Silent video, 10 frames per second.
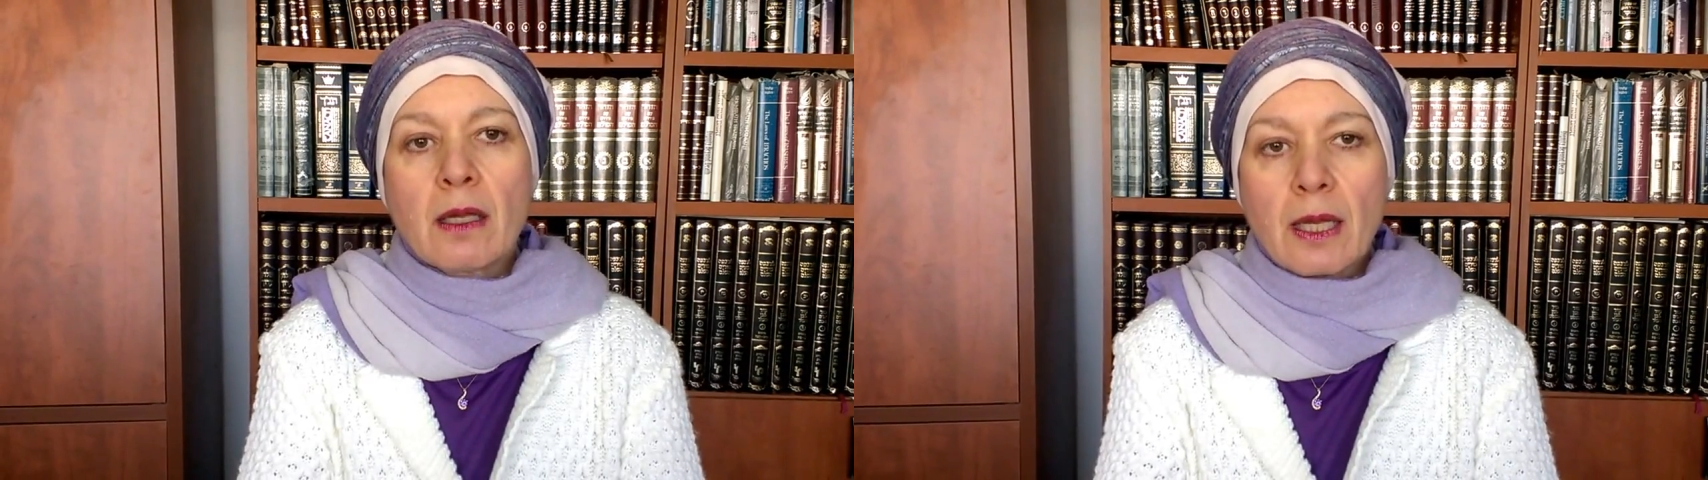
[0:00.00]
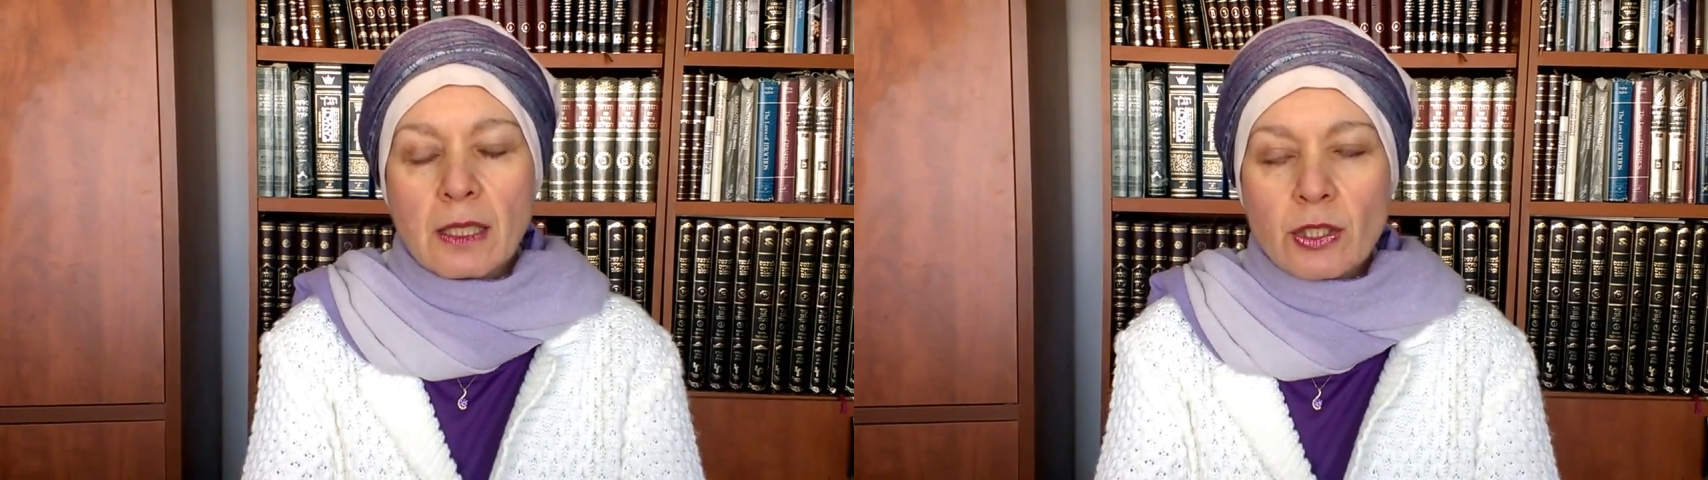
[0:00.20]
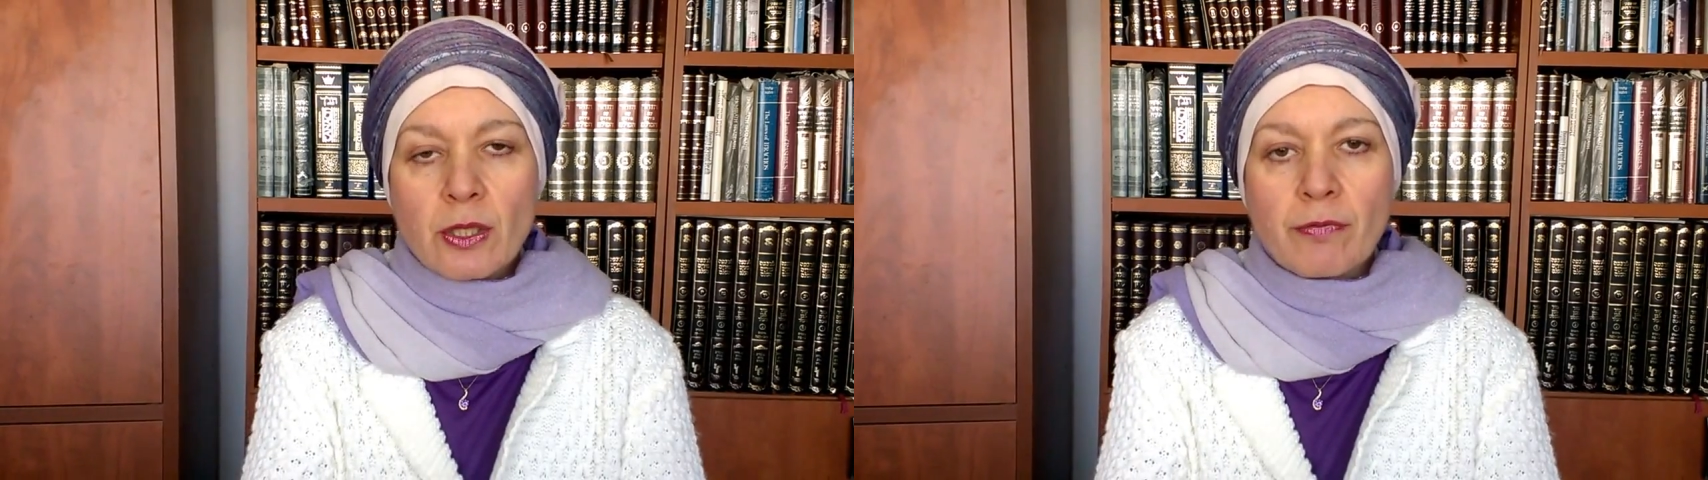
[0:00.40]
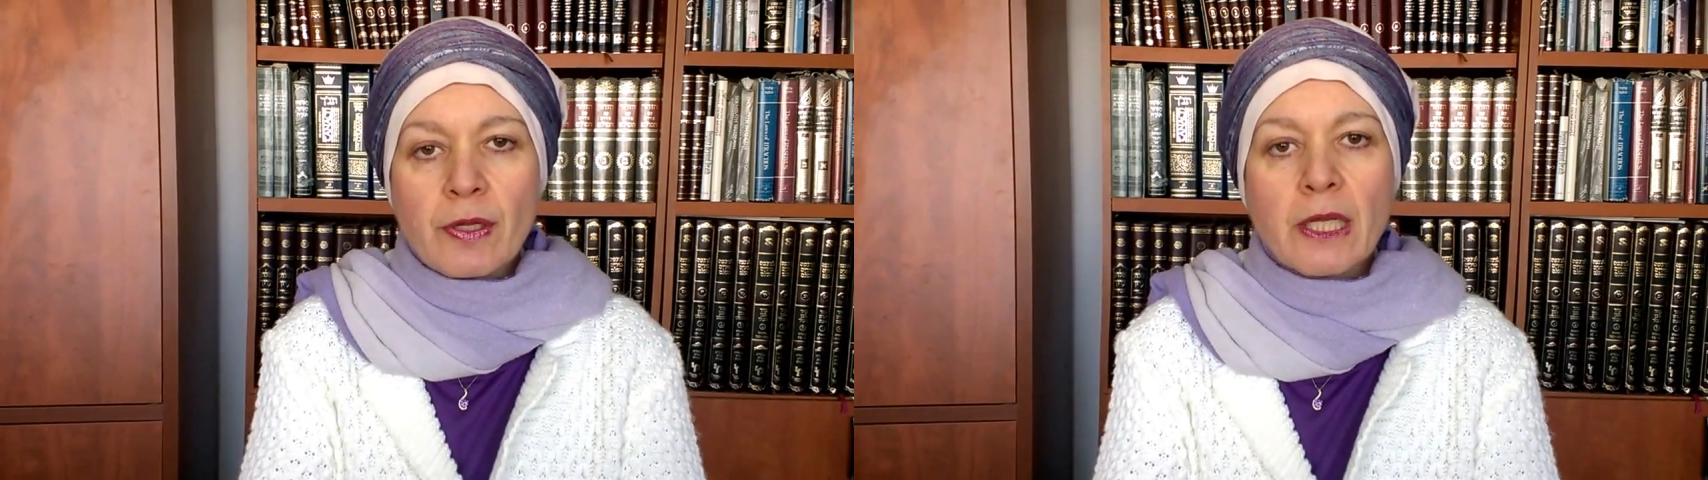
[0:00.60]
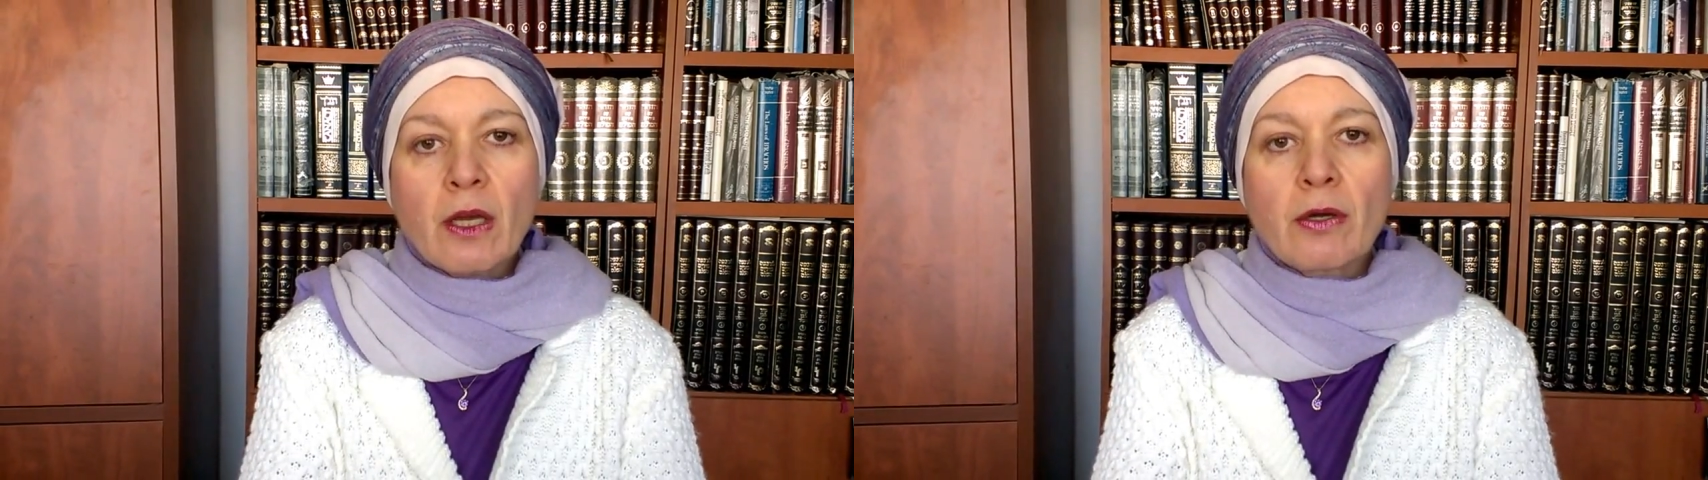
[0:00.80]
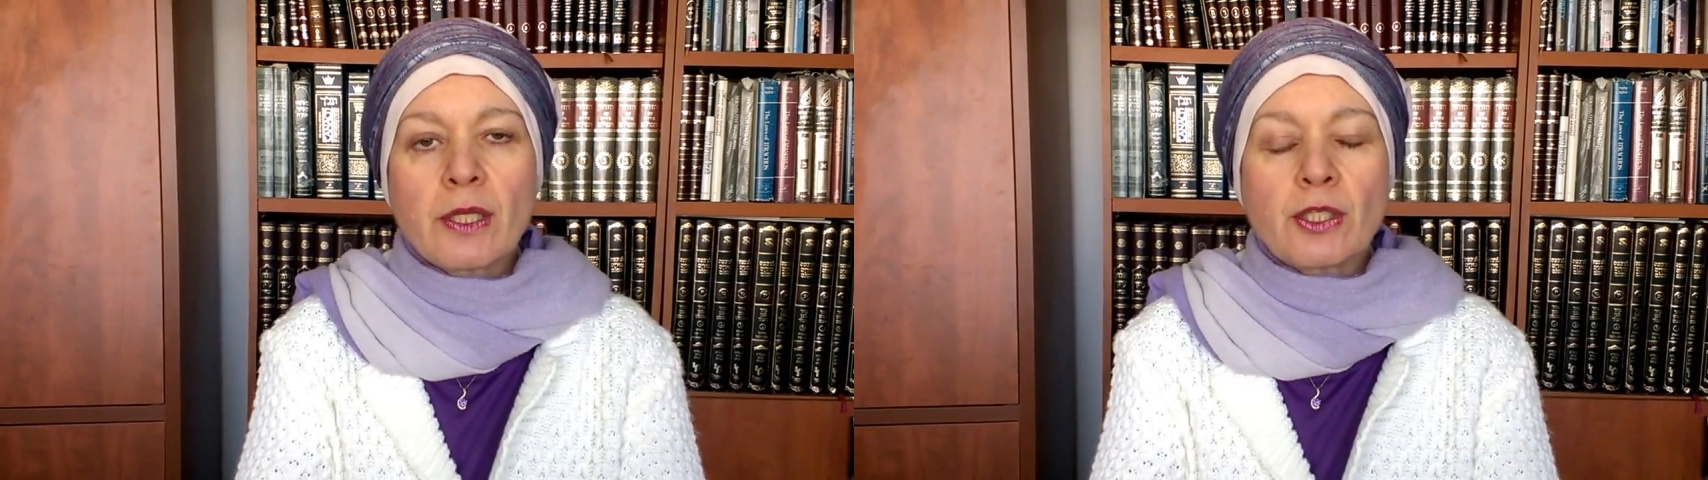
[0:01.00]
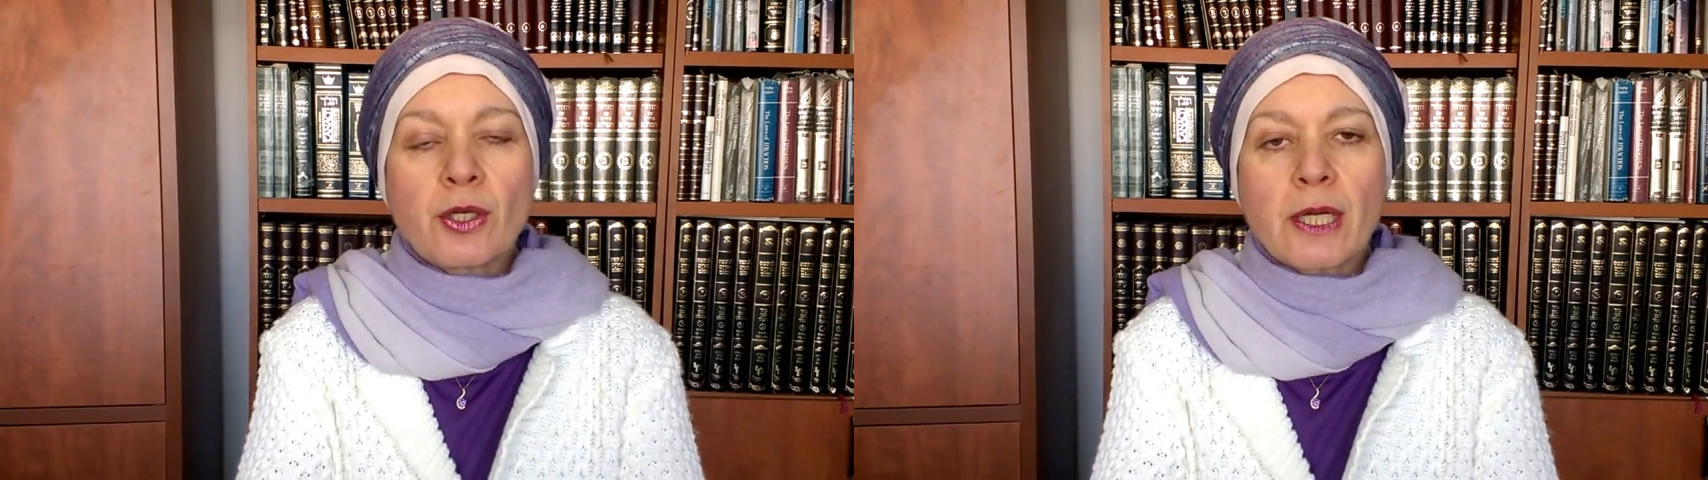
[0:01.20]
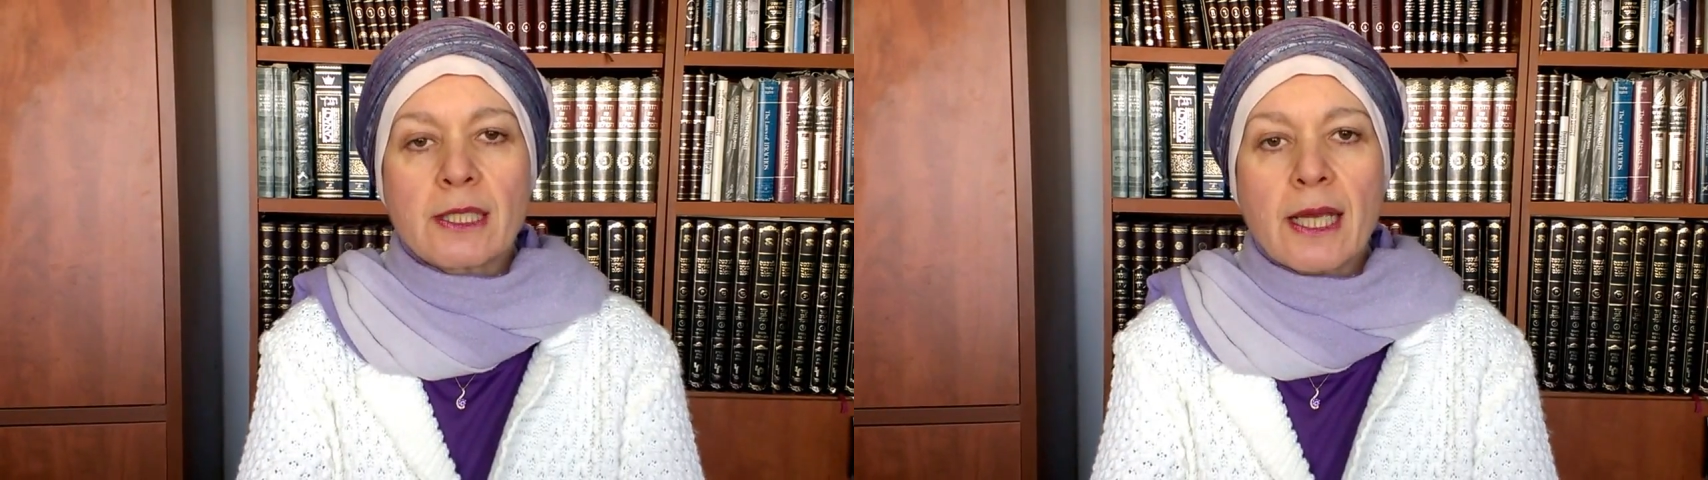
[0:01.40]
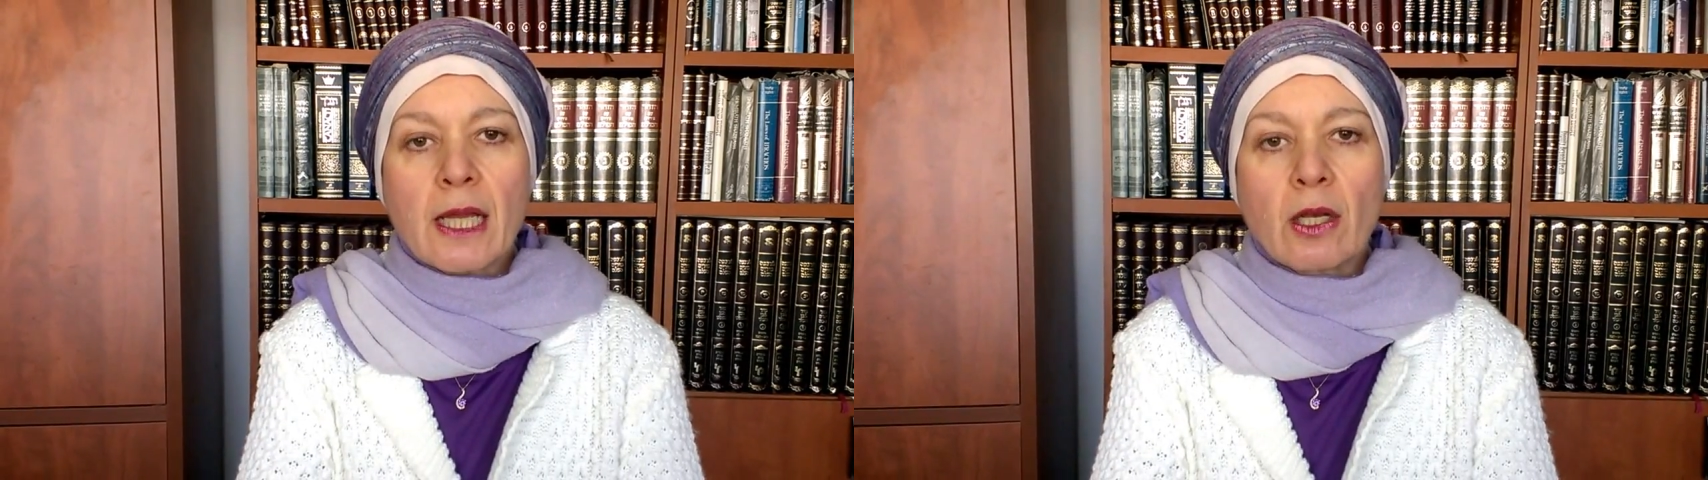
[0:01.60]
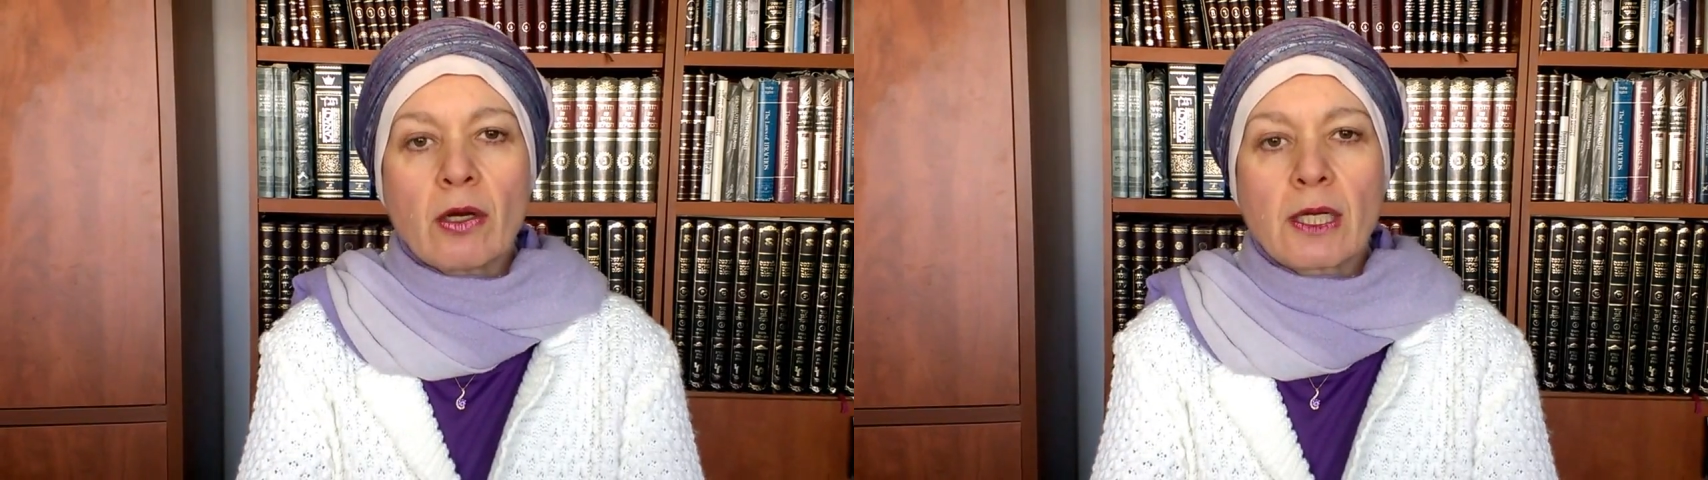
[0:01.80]
into the video that you can
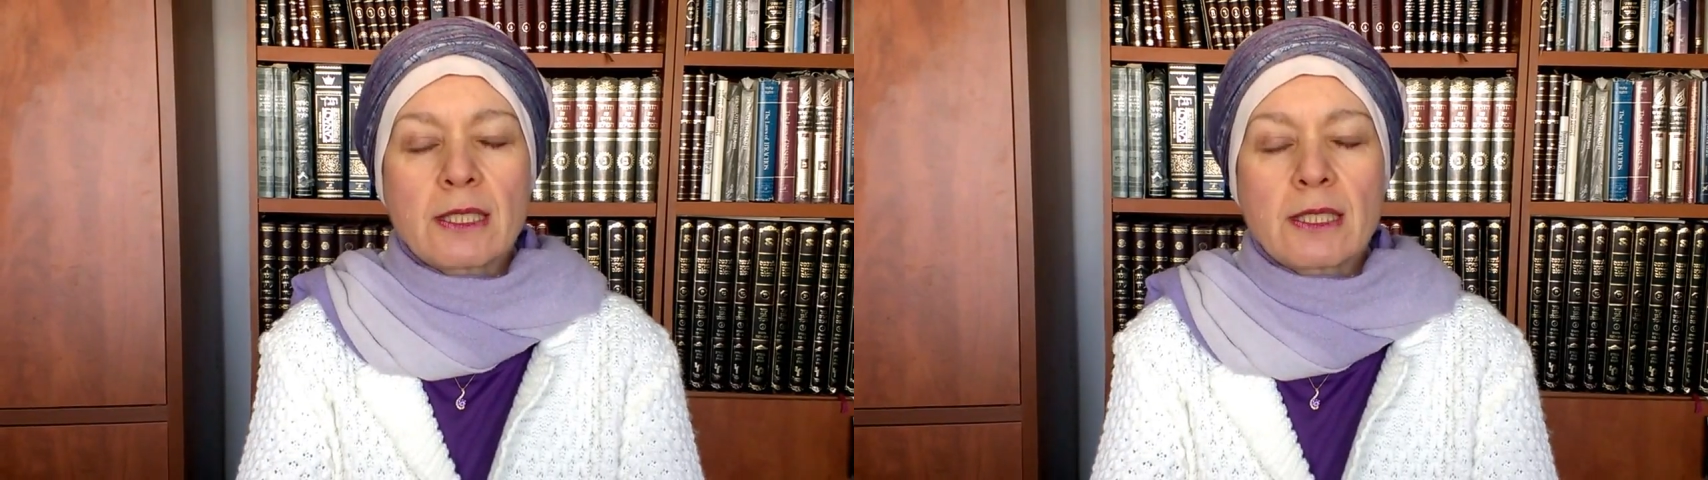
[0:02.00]
take a look.